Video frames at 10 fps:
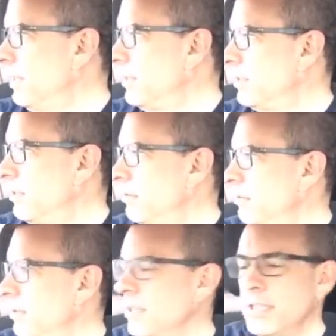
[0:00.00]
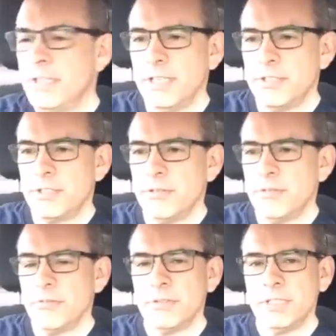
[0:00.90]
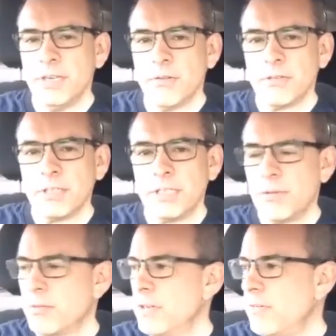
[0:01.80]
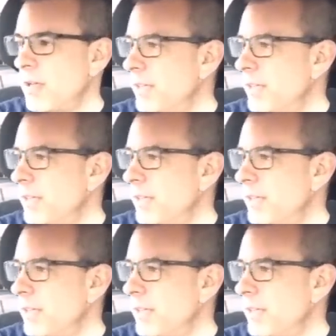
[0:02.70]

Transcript: like to do is to, you know,